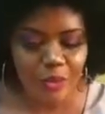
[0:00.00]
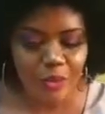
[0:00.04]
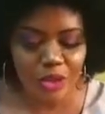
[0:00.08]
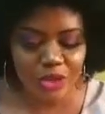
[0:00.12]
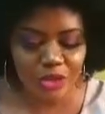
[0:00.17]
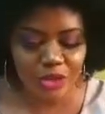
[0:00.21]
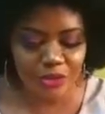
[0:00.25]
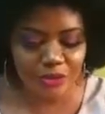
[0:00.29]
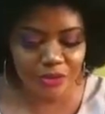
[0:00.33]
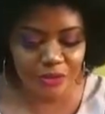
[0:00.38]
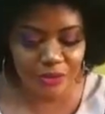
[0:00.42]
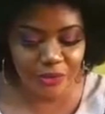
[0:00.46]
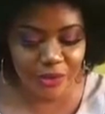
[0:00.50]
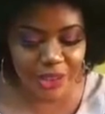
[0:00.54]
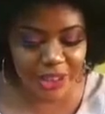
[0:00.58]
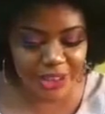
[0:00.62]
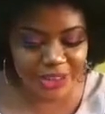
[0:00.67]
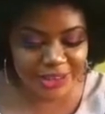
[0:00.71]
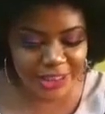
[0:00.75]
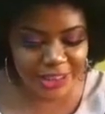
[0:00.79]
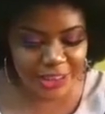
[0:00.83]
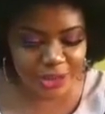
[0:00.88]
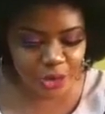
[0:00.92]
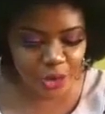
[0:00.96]
Once you've
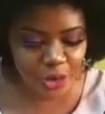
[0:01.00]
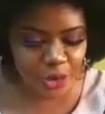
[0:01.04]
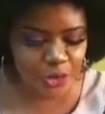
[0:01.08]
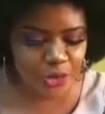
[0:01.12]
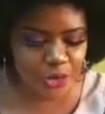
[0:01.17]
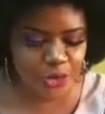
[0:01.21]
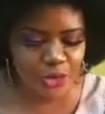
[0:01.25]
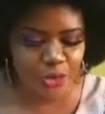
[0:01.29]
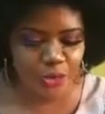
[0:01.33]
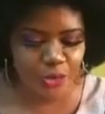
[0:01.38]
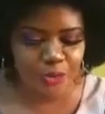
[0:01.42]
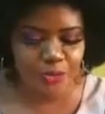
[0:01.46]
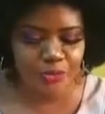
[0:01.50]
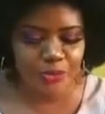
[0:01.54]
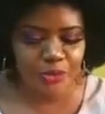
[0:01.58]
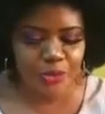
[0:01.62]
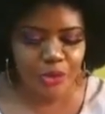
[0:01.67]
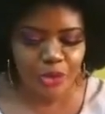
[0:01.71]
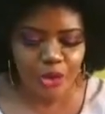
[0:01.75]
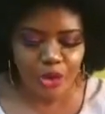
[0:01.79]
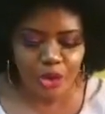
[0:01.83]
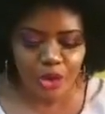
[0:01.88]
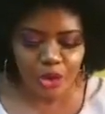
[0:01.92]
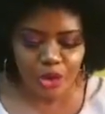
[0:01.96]
created your tube,
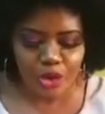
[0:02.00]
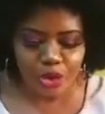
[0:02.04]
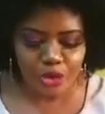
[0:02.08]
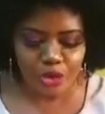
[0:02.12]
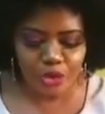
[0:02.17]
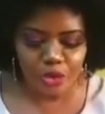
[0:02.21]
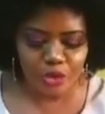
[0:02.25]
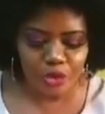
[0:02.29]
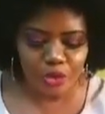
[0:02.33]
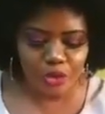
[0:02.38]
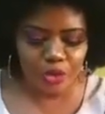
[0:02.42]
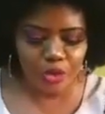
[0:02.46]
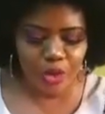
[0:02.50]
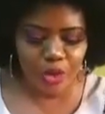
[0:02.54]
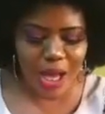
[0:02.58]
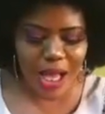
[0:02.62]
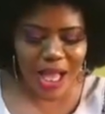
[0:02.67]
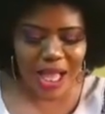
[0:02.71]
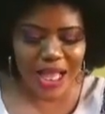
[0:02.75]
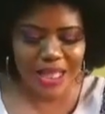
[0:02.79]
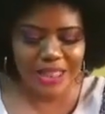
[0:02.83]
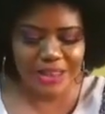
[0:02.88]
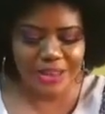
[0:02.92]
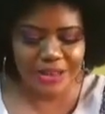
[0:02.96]
you
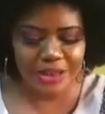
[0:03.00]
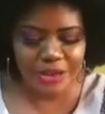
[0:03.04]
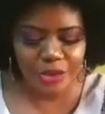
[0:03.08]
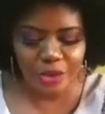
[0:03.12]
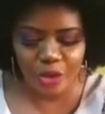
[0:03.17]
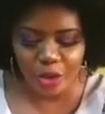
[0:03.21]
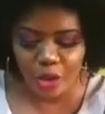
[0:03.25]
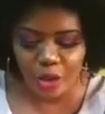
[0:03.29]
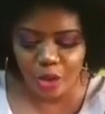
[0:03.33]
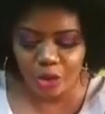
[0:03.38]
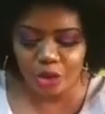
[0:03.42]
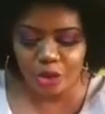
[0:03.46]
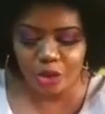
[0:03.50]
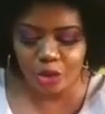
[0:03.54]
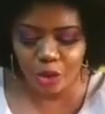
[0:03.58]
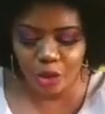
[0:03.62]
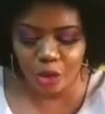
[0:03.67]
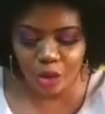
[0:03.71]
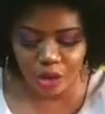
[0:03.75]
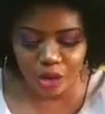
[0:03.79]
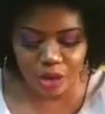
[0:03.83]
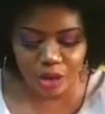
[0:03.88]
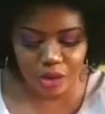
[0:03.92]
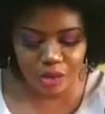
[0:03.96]
add your
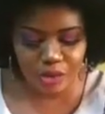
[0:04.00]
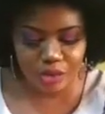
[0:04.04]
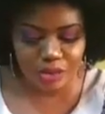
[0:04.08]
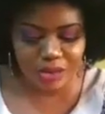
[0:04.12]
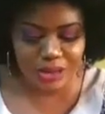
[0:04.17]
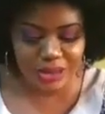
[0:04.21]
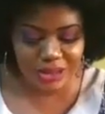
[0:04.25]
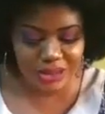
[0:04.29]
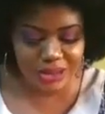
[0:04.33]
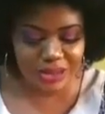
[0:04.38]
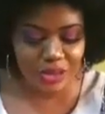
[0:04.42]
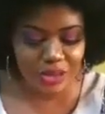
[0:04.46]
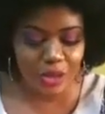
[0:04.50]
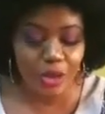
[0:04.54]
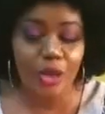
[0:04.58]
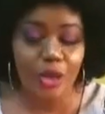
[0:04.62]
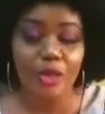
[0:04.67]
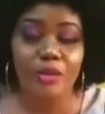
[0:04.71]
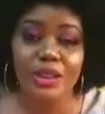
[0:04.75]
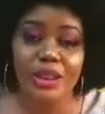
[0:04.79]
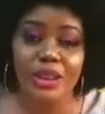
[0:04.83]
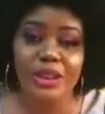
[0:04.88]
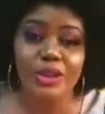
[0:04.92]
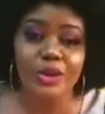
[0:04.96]
yoke. This is
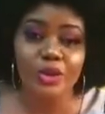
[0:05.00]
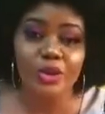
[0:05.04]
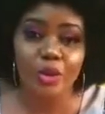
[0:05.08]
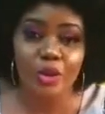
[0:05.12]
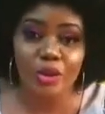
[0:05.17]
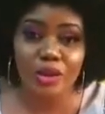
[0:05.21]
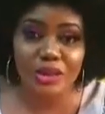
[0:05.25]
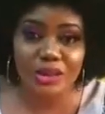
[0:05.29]
called a yoke